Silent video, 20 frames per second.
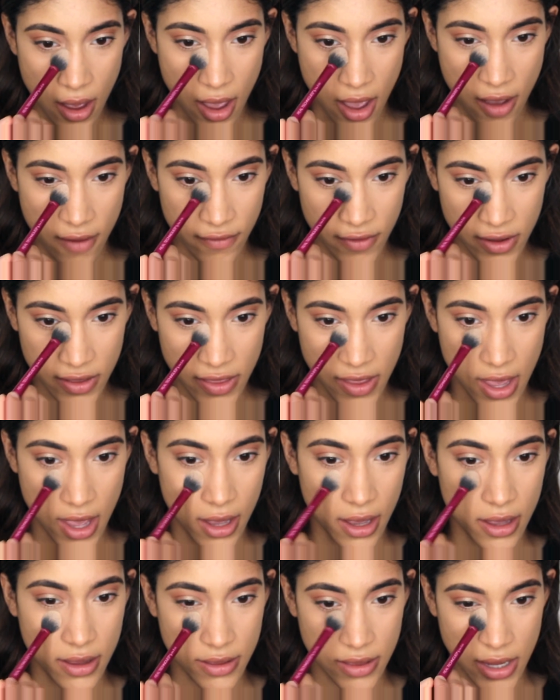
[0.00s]

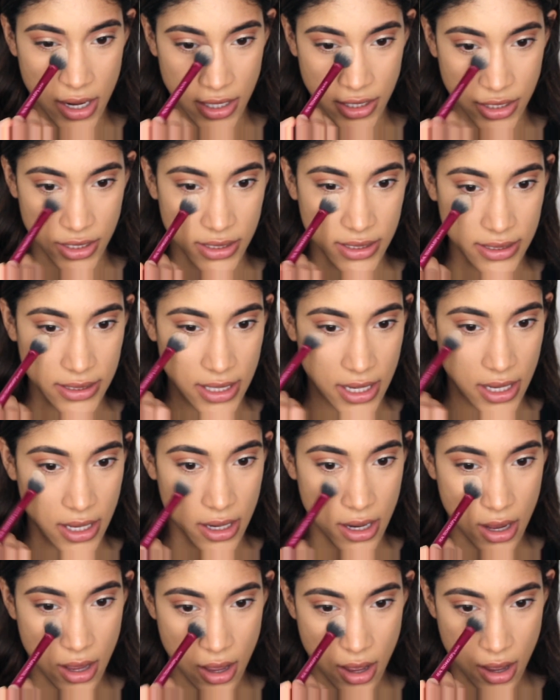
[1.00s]
everything that I just
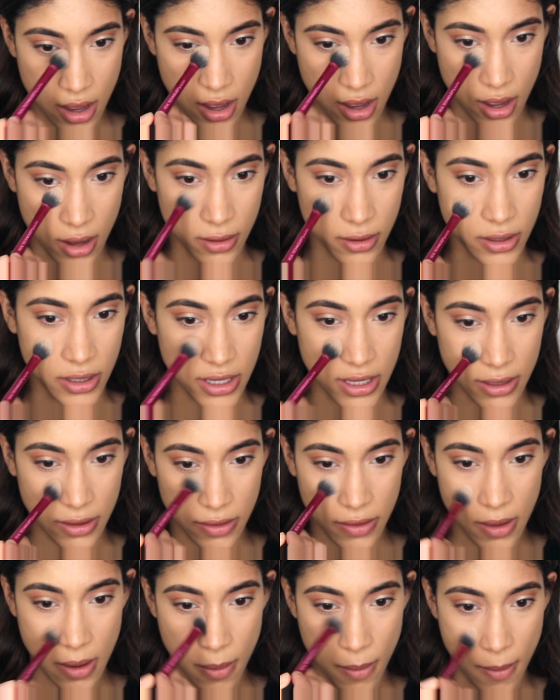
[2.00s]
did
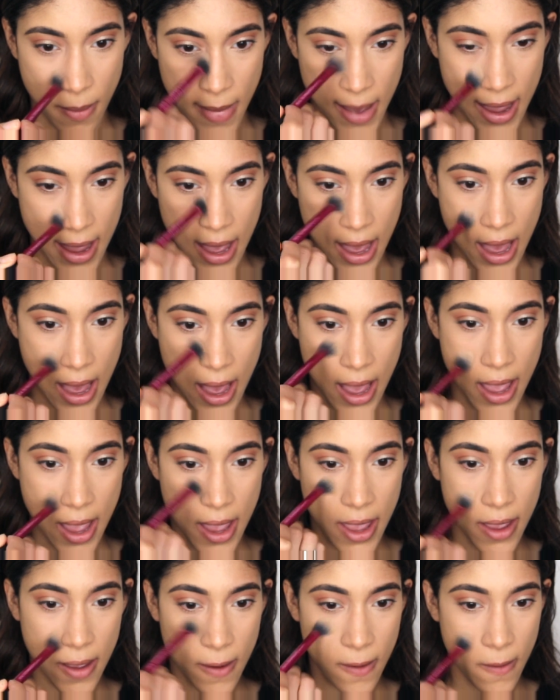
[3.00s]
underneath my
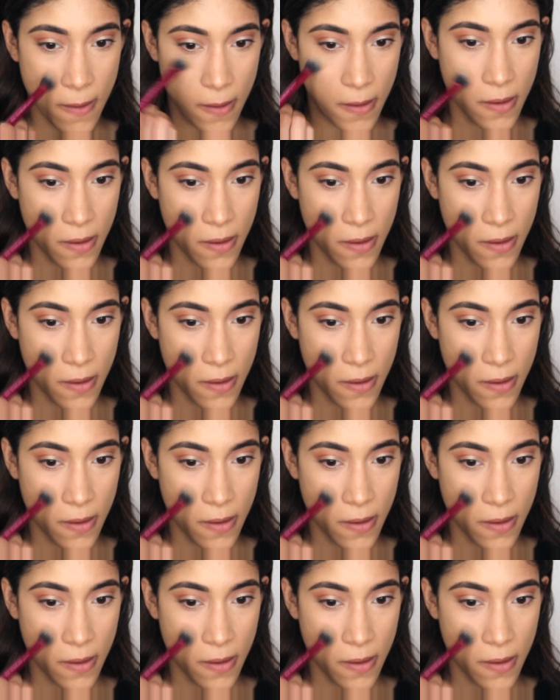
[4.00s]
eye.